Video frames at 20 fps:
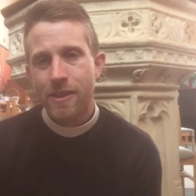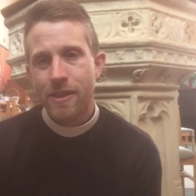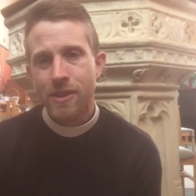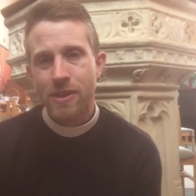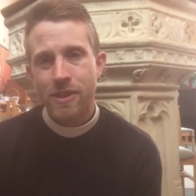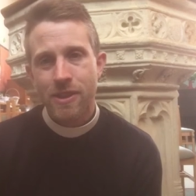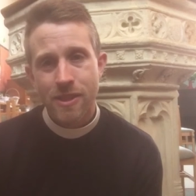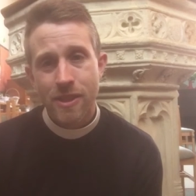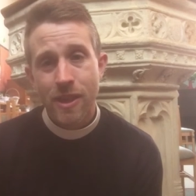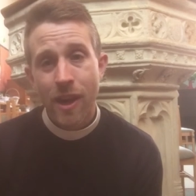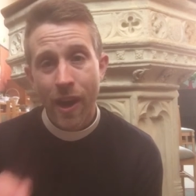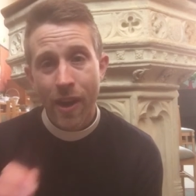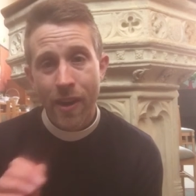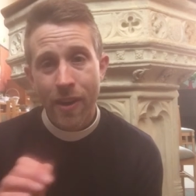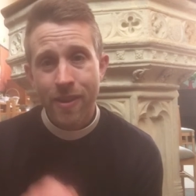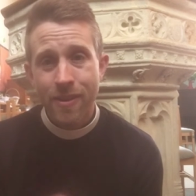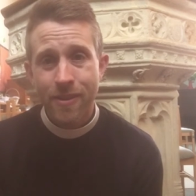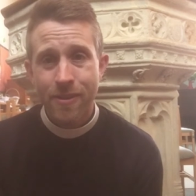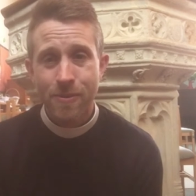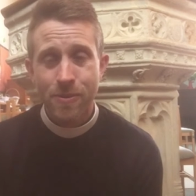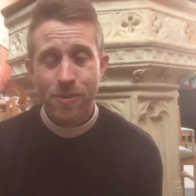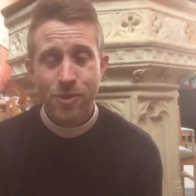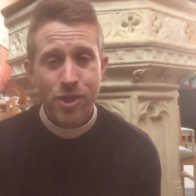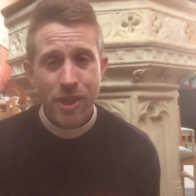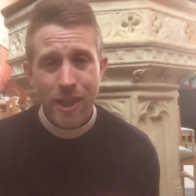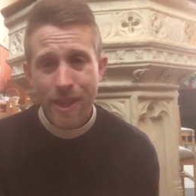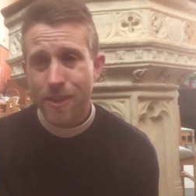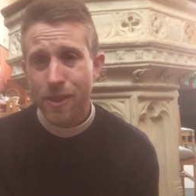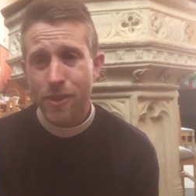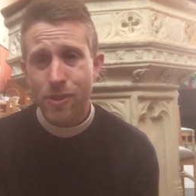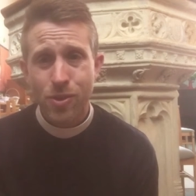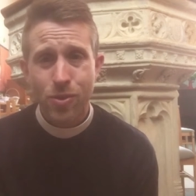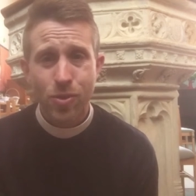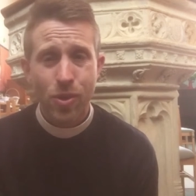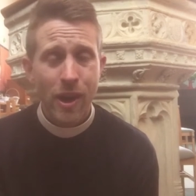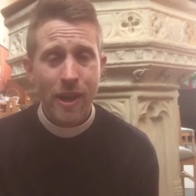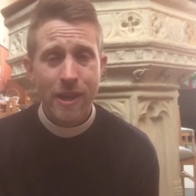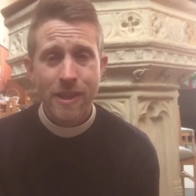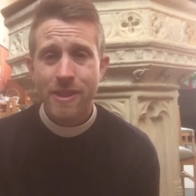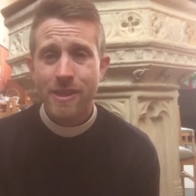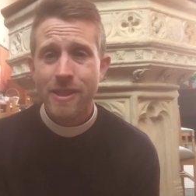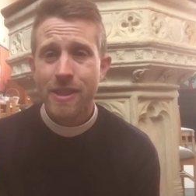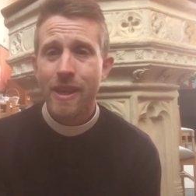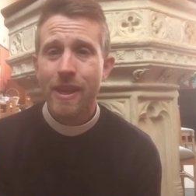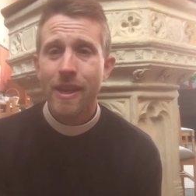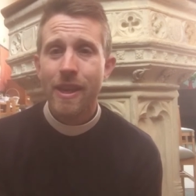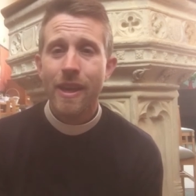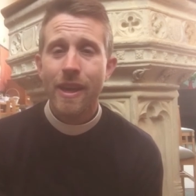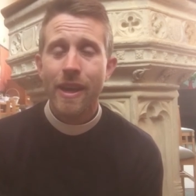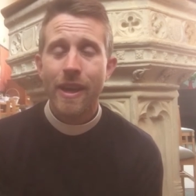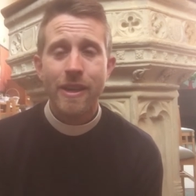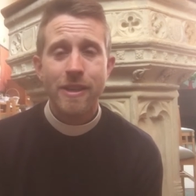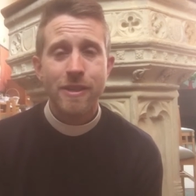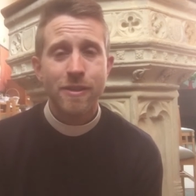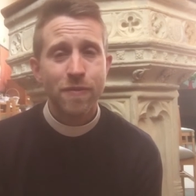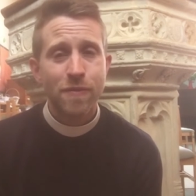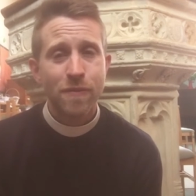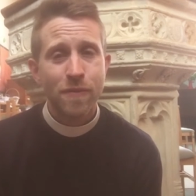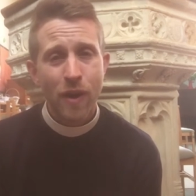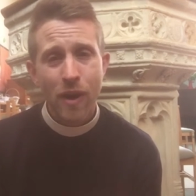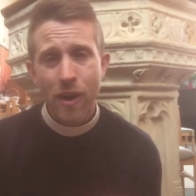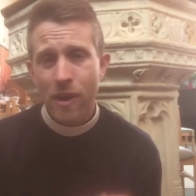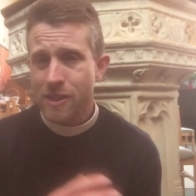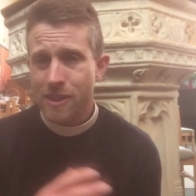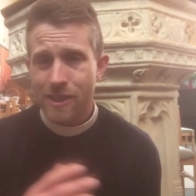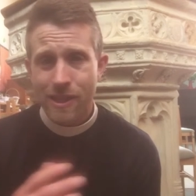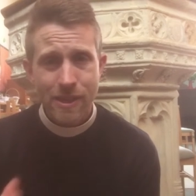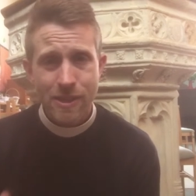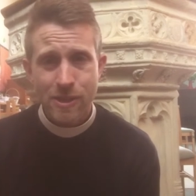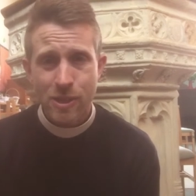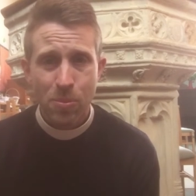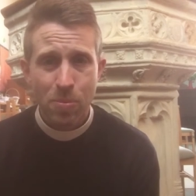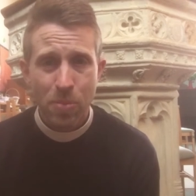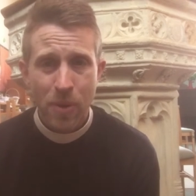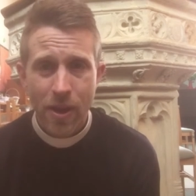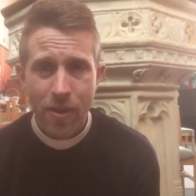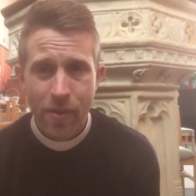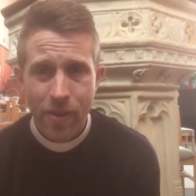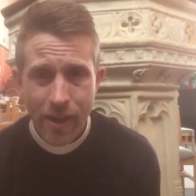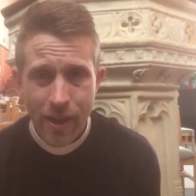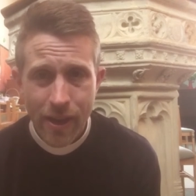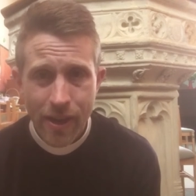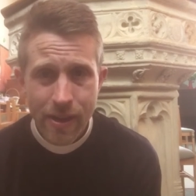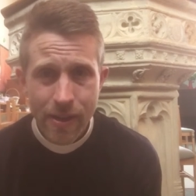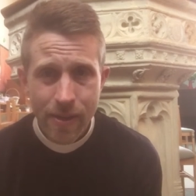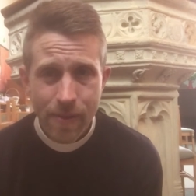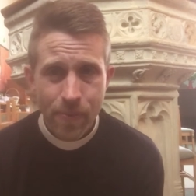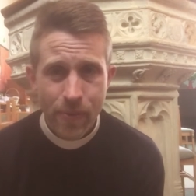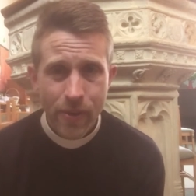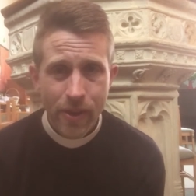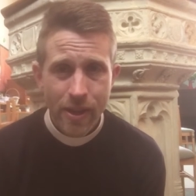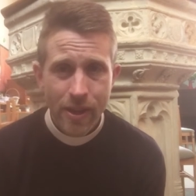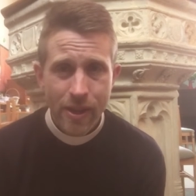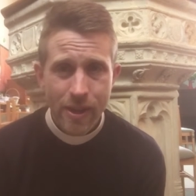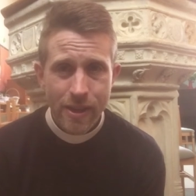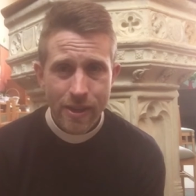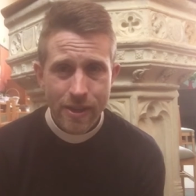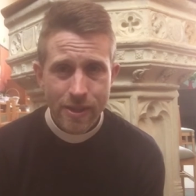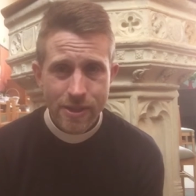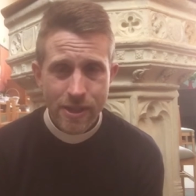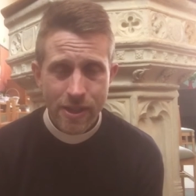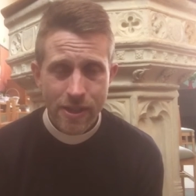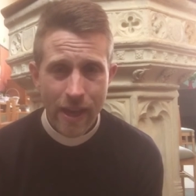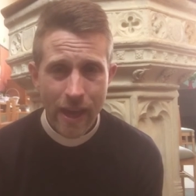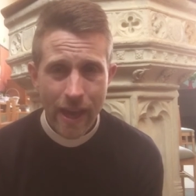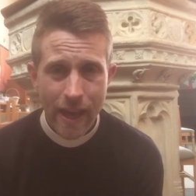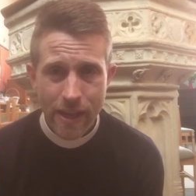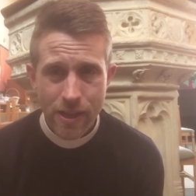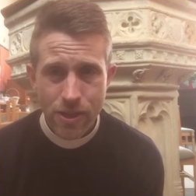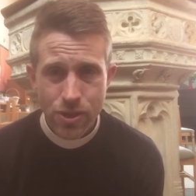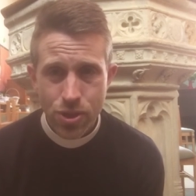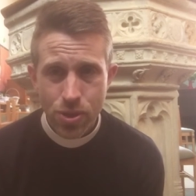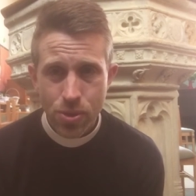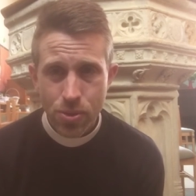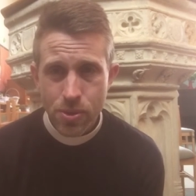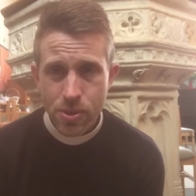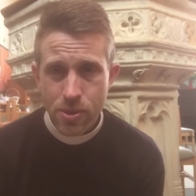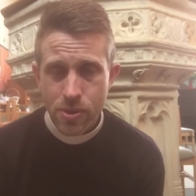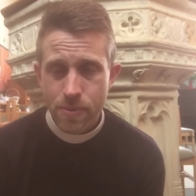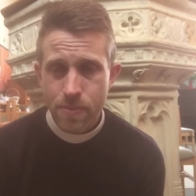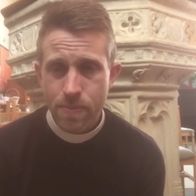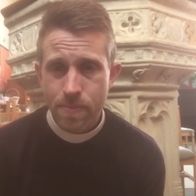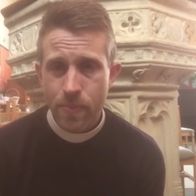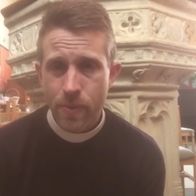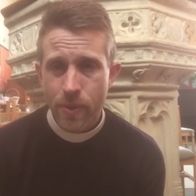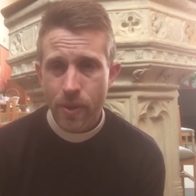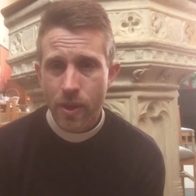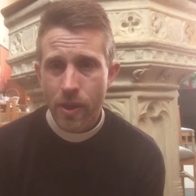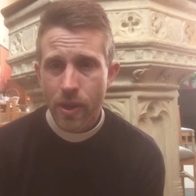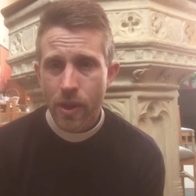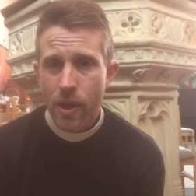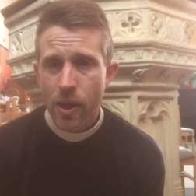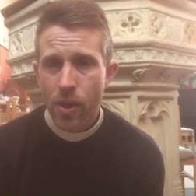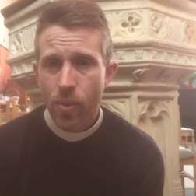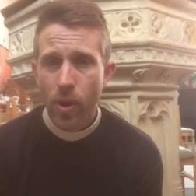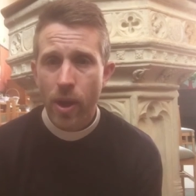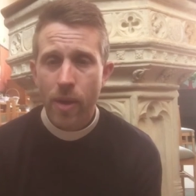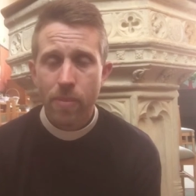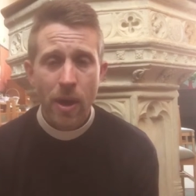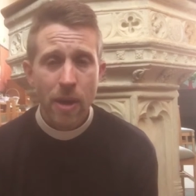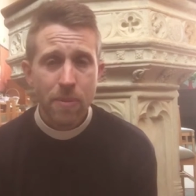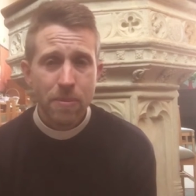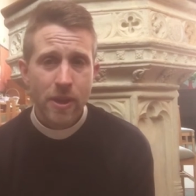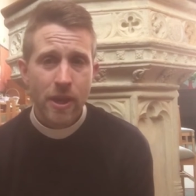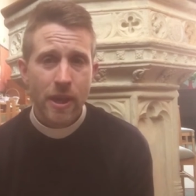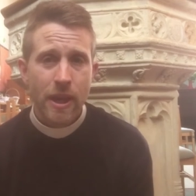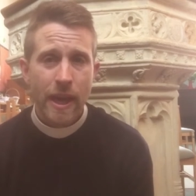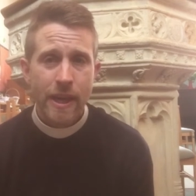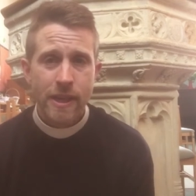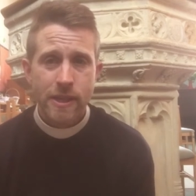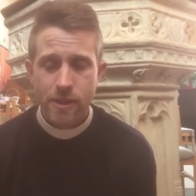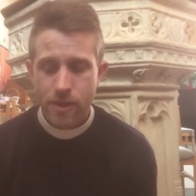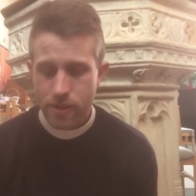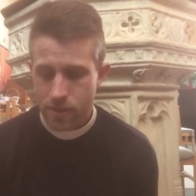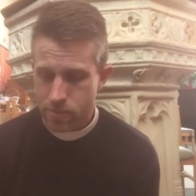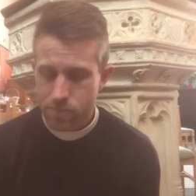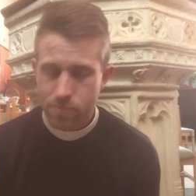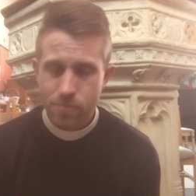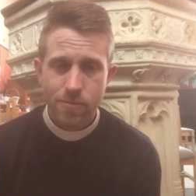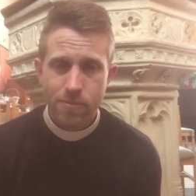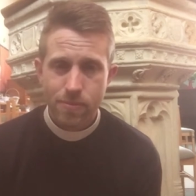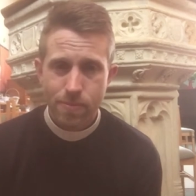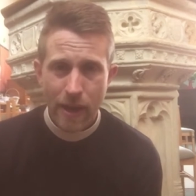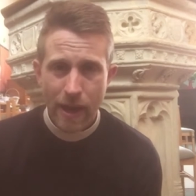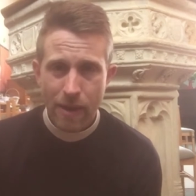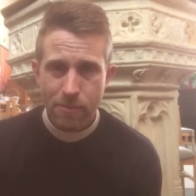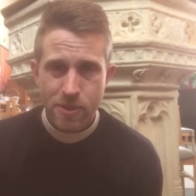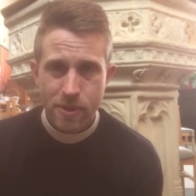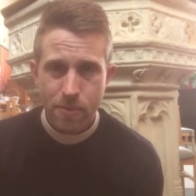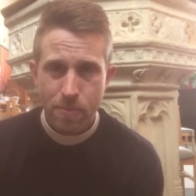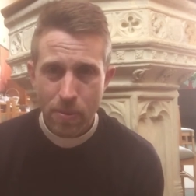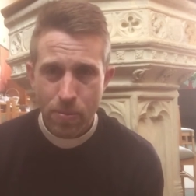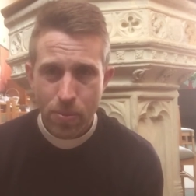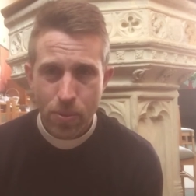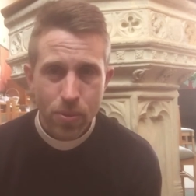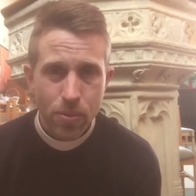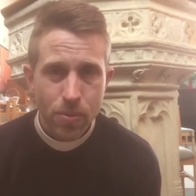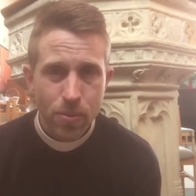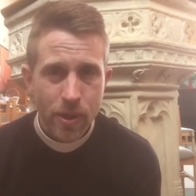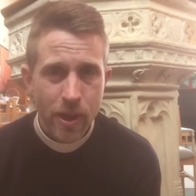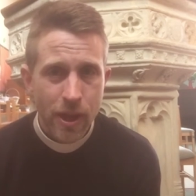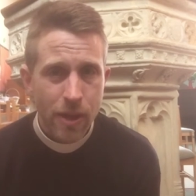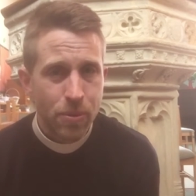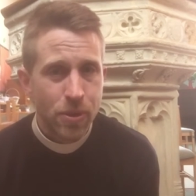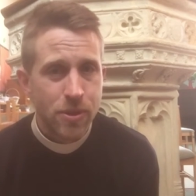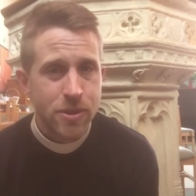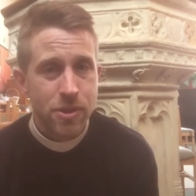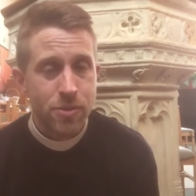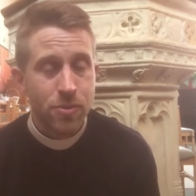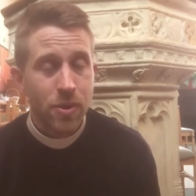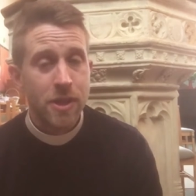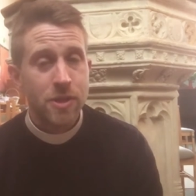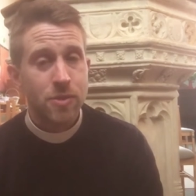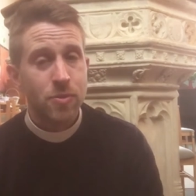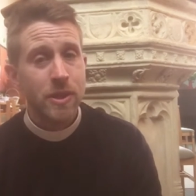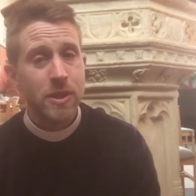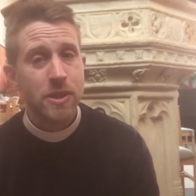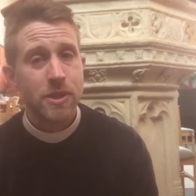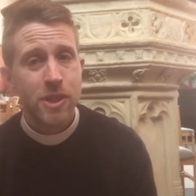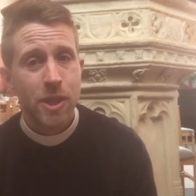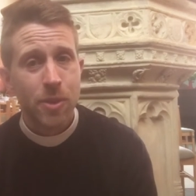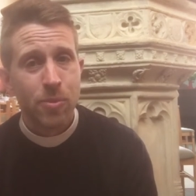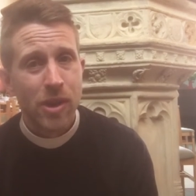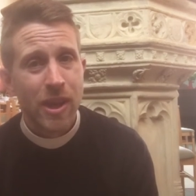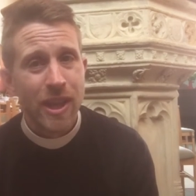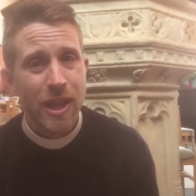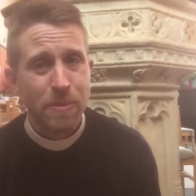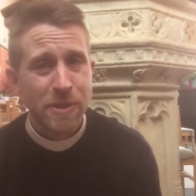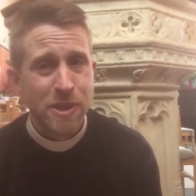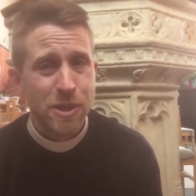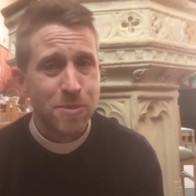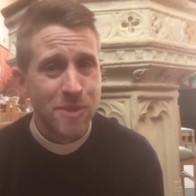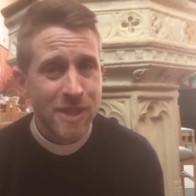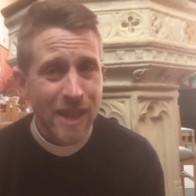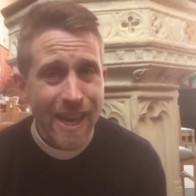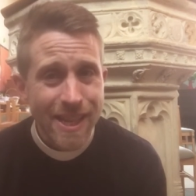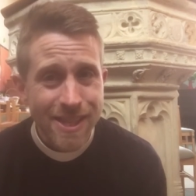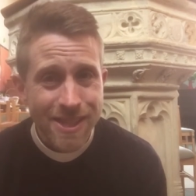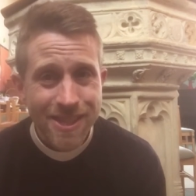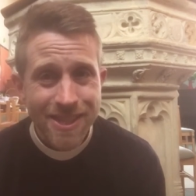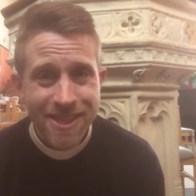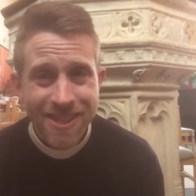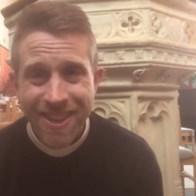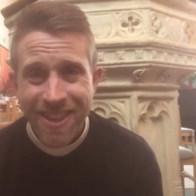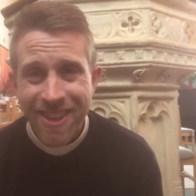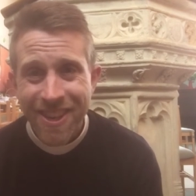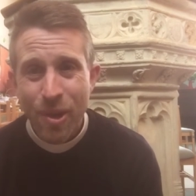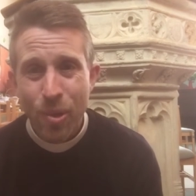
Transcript: The Son, Jesus Christ, is vastly superior to the angels. Well, it might be the case that perhaps the people Hebrews is, is written to were a little bit obsessed